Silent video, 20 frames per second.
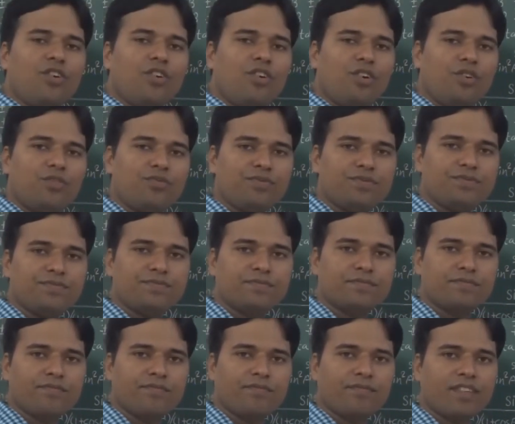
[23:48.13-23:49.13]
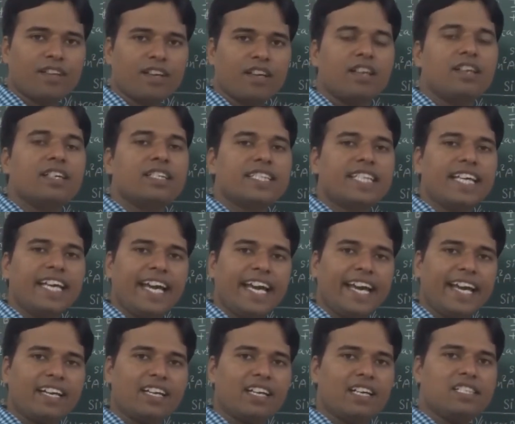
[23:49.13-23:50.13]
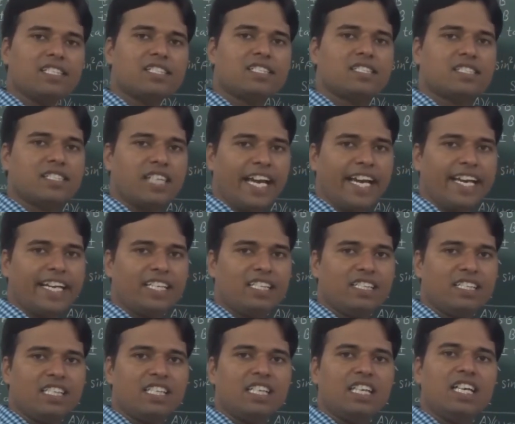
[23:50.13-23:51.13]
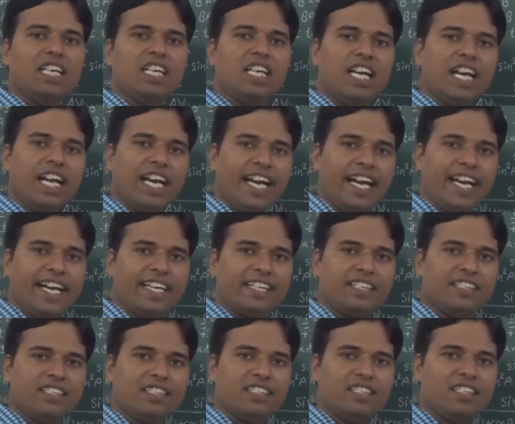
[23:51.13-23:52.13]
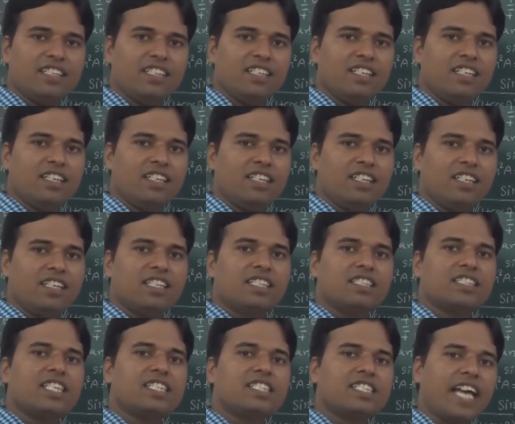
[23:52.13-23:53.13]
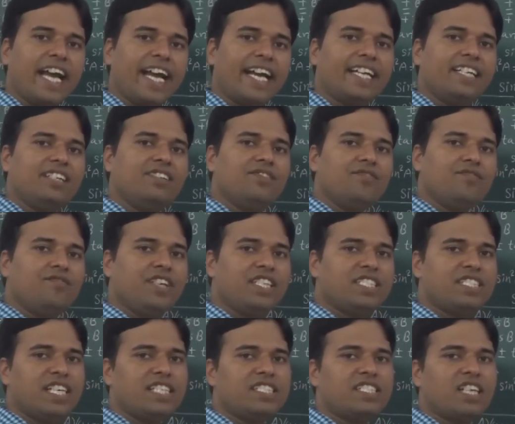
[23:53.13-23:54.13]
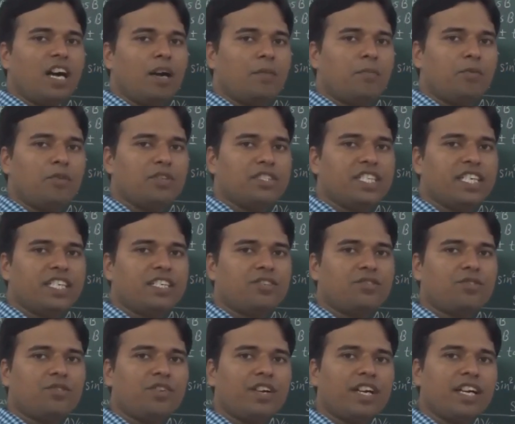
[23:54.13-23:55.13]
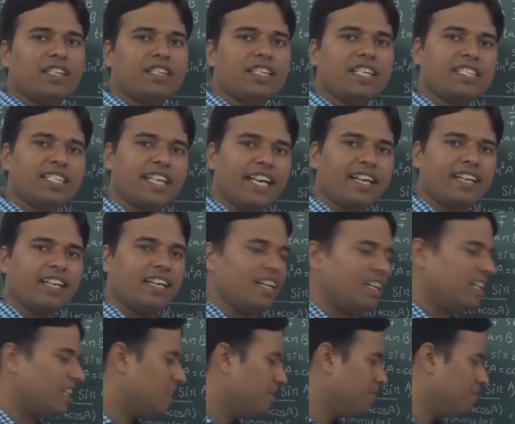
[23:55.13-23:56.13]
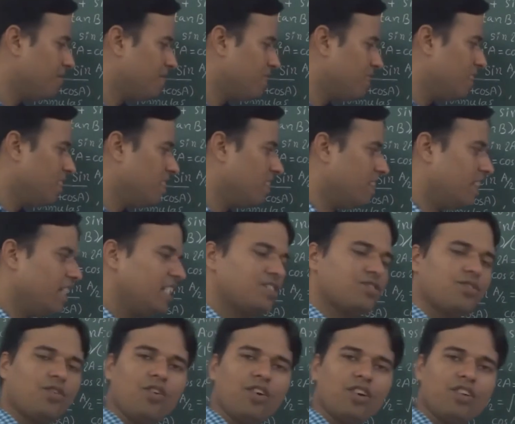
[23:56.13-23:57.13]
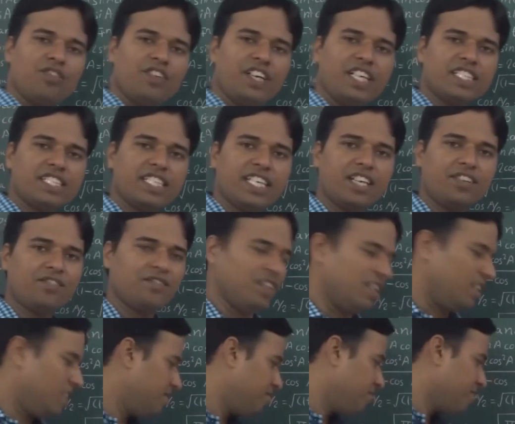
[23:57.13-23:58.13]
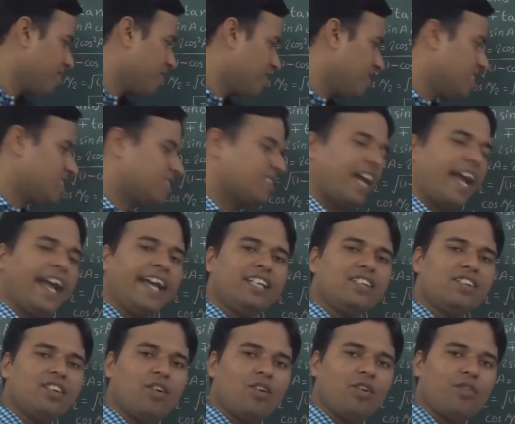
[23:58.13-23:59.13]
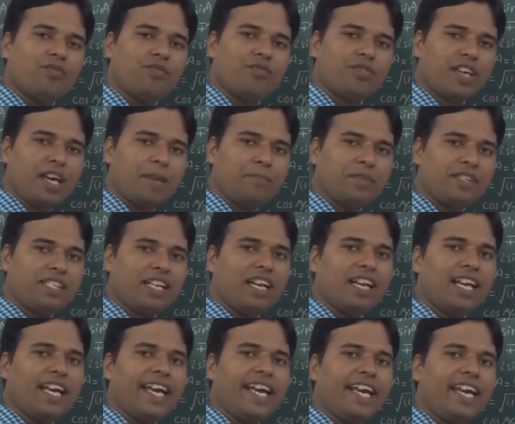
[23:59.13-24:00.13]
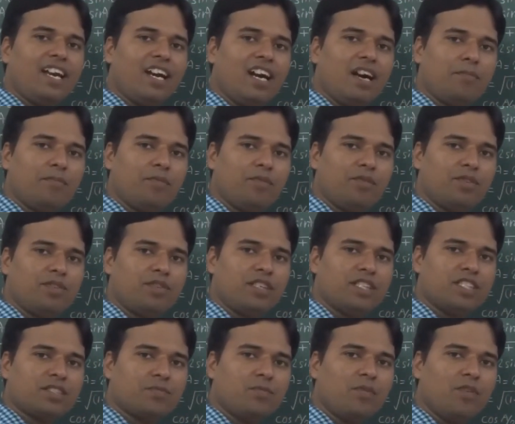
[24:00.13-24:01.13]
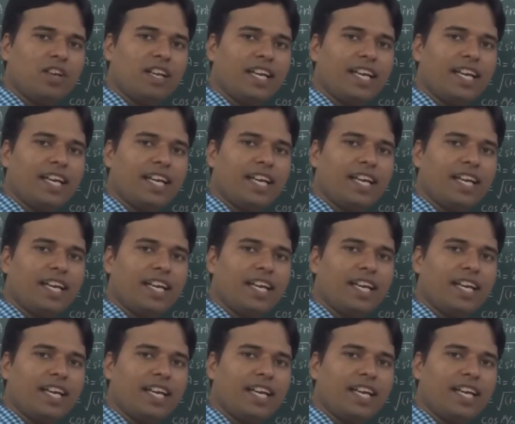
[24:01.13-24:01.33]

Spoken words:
of the angle's sine and the side which is opposite to this angle is always equal. The sine of capital A upon small